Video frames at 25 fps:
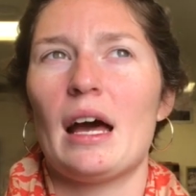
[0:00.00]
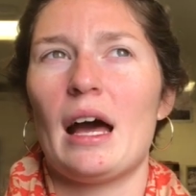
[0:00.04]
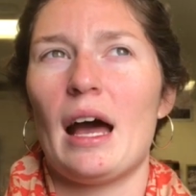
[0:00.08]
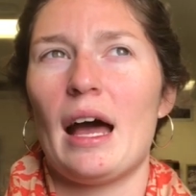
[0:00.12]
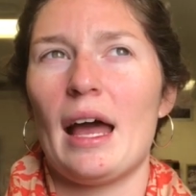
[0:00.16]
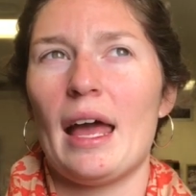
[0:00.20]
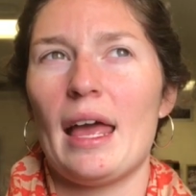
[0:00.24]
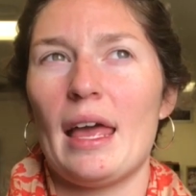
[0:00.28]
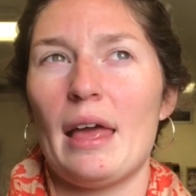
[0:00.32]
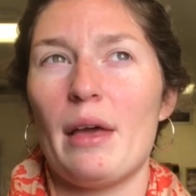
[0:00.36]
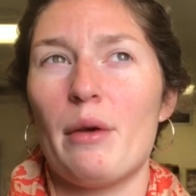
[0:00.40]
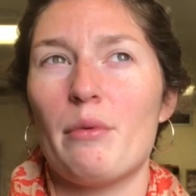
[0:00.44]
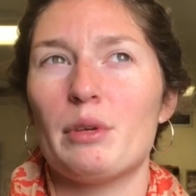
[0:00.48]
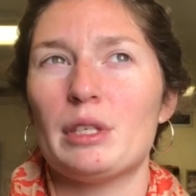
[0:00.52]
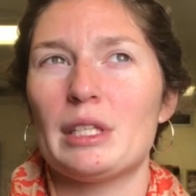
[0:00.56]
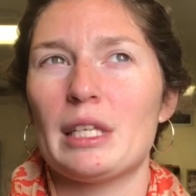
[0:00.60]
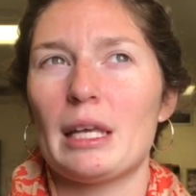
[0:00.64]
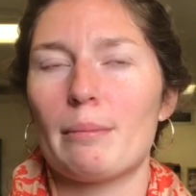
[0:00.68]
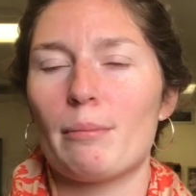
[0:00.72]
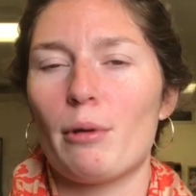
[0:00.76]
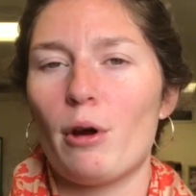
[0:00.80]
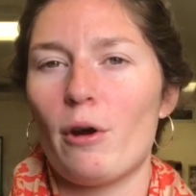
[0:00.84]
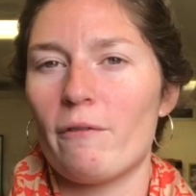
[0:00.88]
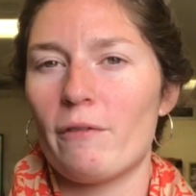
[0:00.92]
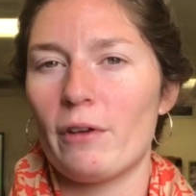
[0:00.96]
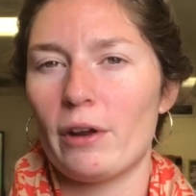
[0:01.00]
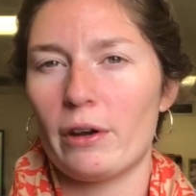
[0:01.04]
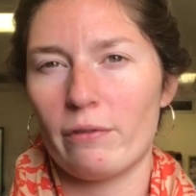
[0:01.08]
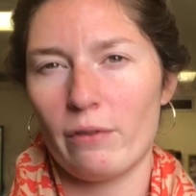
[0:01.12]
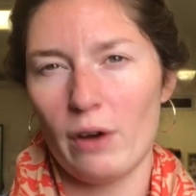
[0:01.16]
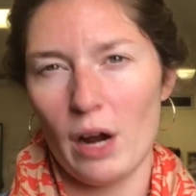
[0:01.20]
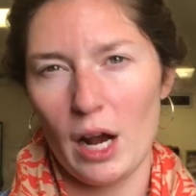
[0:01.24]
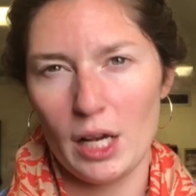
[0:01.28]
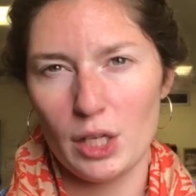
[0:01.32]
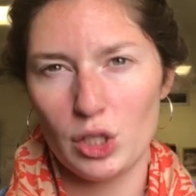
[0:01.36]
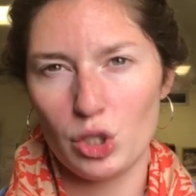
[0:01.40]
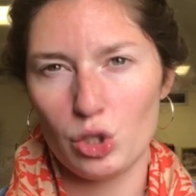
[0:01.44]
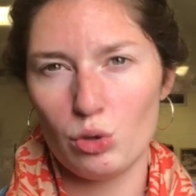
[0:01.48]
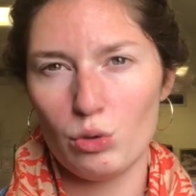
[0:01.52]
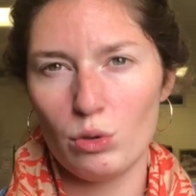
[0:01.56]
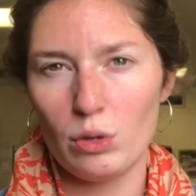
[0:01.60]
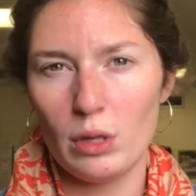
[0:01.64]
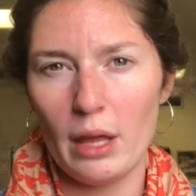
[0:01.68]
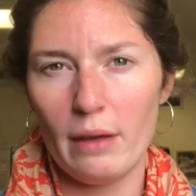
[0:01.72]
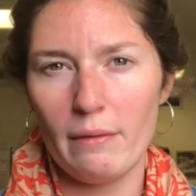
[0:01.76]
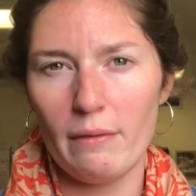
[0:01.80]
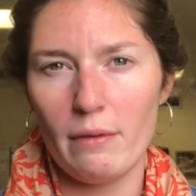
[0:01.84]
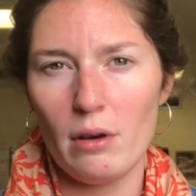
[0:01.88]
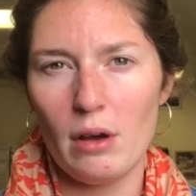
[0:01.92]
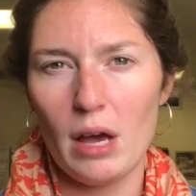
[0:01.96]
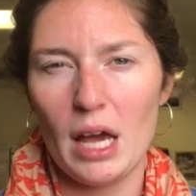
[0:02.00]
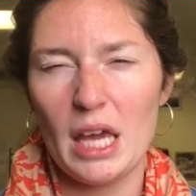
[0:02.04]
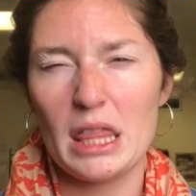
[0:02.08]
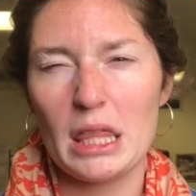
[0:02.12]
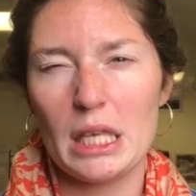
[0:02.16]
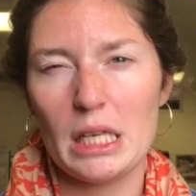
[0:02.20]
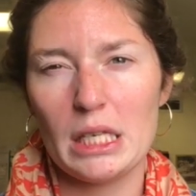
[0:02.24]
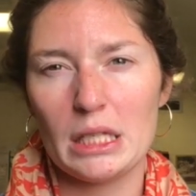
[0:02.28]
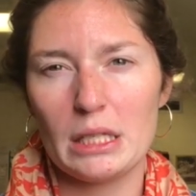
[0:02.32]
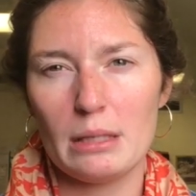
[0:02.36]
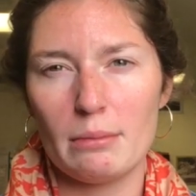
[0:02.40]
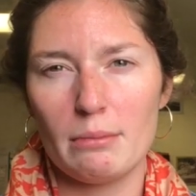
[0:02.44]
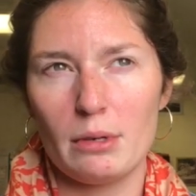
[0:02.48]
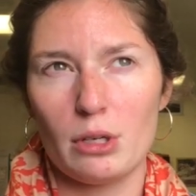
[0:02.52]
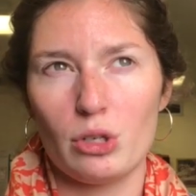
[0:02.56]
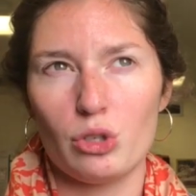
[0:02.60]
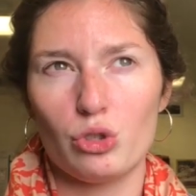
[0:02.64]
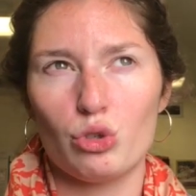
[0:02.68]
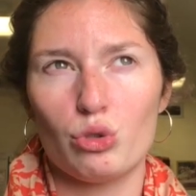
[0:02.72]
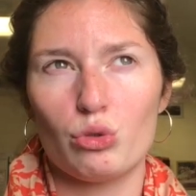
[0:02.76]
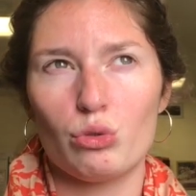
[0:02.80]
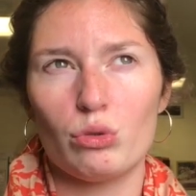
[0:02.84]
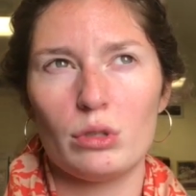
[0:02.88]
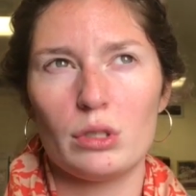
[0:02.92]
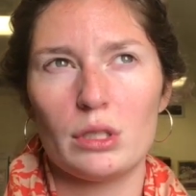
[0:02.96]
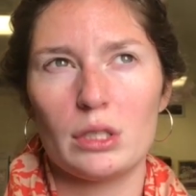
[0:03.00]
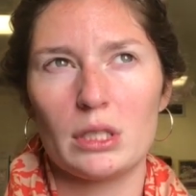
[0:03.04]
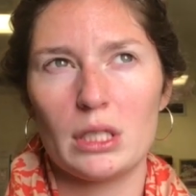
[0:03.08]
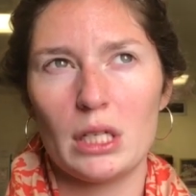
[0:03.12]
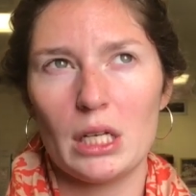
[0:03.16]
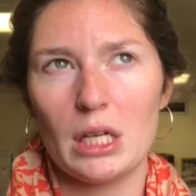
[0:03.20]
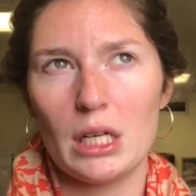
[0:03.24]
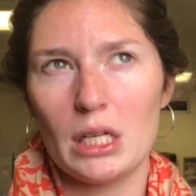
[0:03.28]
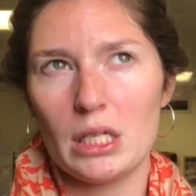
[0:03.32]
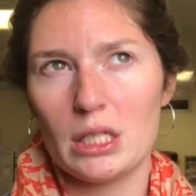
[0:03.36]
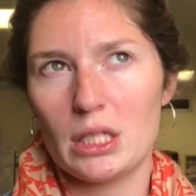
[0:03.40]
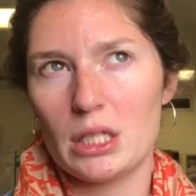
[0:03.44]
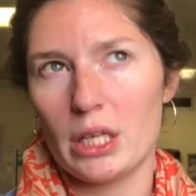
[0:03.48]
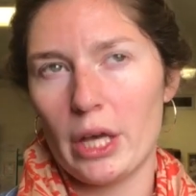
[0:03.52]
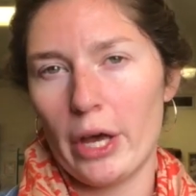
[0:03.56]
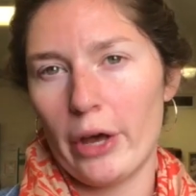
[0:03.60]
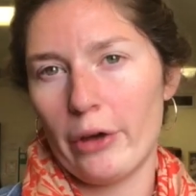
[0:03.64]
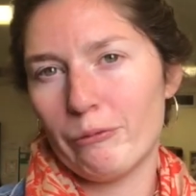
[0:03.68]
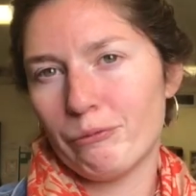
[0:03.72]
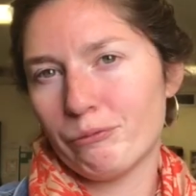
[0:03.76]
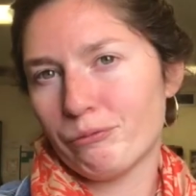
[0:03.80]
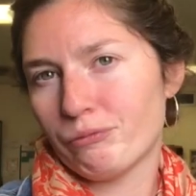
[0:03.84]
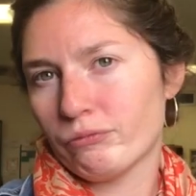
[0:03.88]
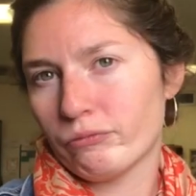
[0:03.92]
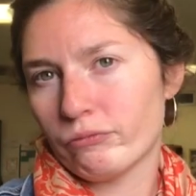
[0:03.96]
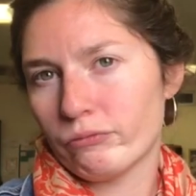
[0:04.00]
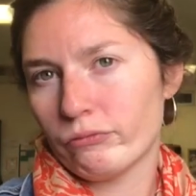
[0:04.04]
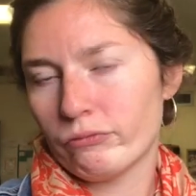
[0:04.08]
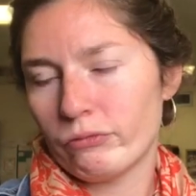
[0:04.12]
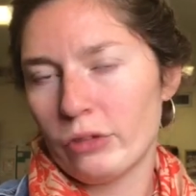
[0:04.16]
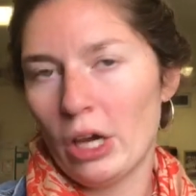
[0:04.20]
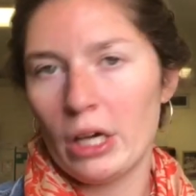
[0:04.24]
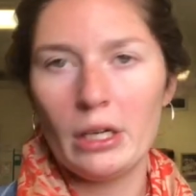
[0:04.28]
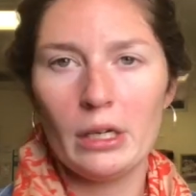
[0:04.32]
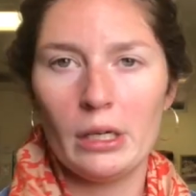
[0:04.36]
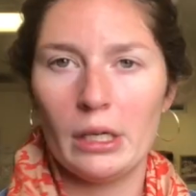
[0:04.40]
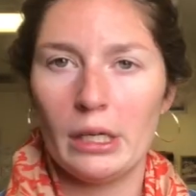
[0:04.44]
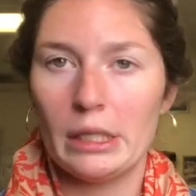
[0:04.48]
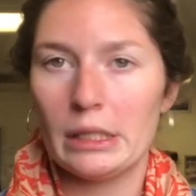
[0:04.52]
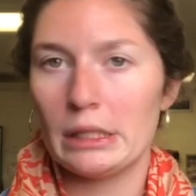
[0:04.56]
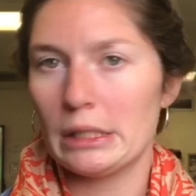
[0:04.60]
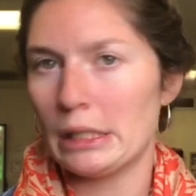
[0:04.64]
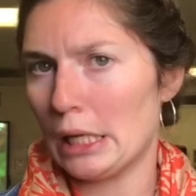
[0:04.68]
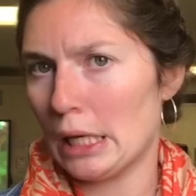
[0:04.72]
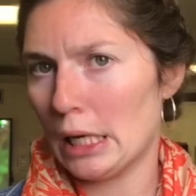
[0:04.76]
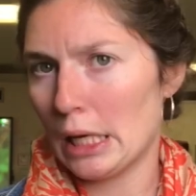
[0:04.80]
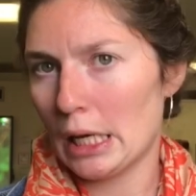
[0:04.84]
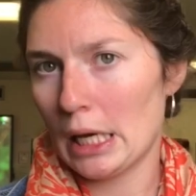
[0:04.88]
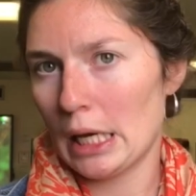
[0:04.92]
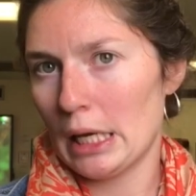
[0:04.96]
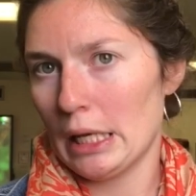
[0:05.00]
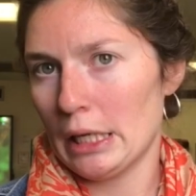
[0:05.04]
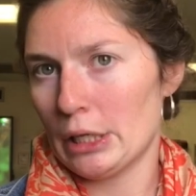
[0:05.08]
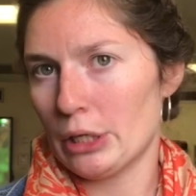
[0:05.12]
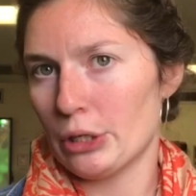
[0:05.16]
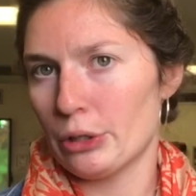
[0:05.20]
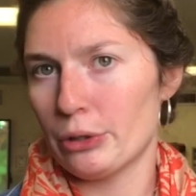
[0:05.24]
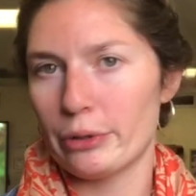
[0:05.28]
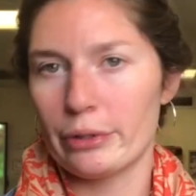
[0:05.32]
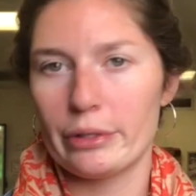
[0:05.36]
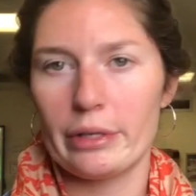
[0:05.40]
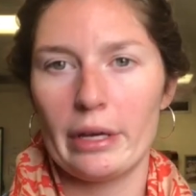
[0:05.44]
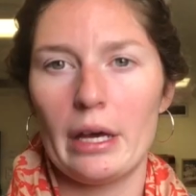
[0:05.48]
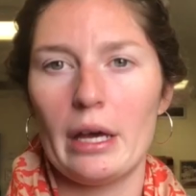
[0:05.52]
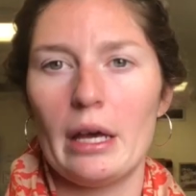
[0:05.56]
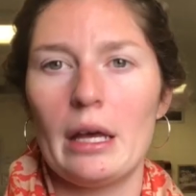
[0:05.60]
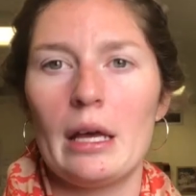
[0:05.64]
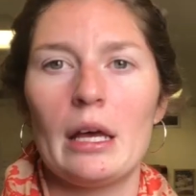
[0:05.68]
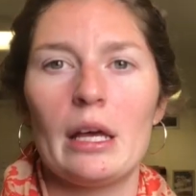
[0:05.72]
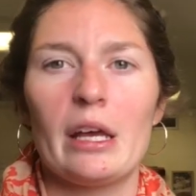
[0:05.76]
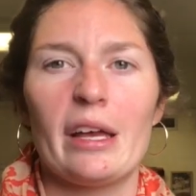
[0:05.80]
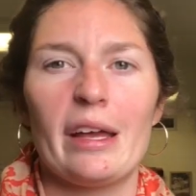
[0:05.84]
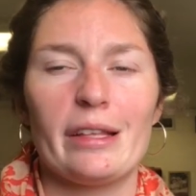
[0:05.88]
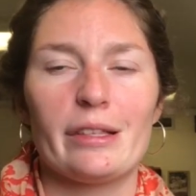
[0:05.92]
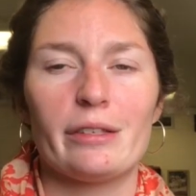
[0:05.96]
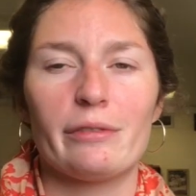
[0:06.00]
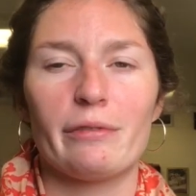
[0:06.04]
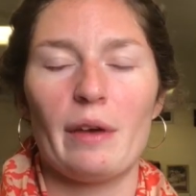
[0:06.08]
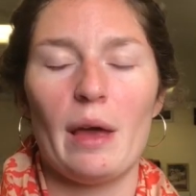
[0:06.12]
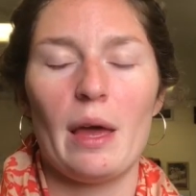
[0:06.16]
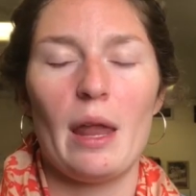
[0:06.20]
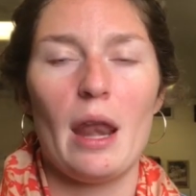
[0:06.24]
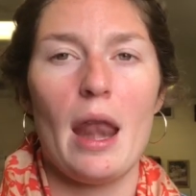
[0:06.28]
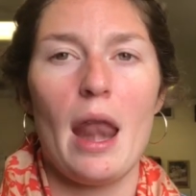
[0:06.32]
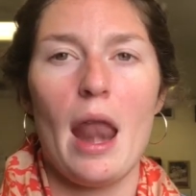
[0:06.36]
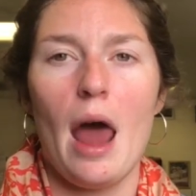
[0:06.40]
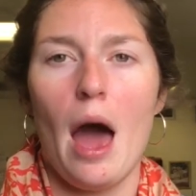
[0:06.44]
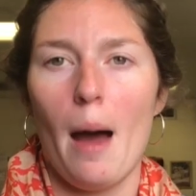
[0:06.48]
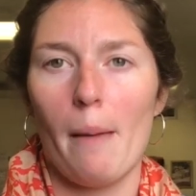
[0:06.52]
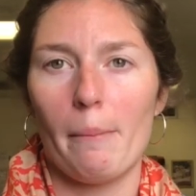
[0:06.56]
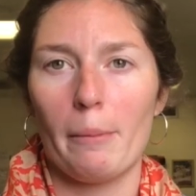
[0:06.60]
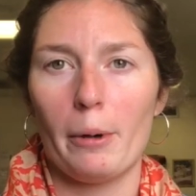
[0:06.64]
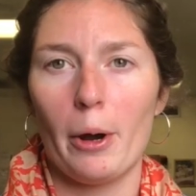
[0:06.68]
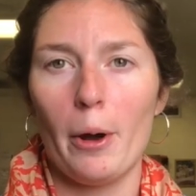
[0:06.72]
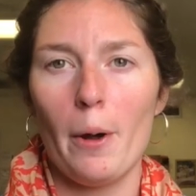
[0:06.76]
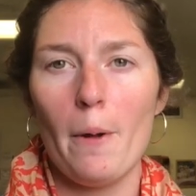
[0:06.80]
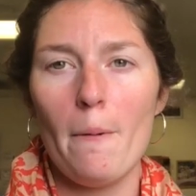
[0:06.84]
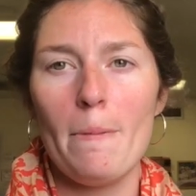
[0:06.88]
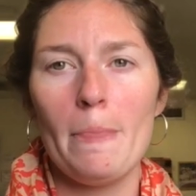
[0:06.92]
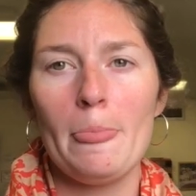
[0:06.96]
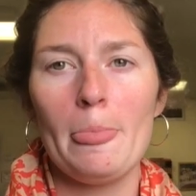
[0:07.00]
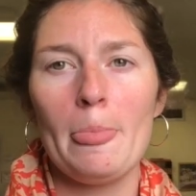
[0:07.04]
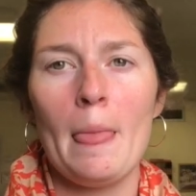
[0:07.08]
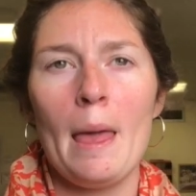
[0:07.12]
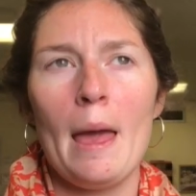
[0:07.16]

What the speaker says: It was like perfect for high school level. I think some middle schoolers did it. So take it, use it. It's phenomenal.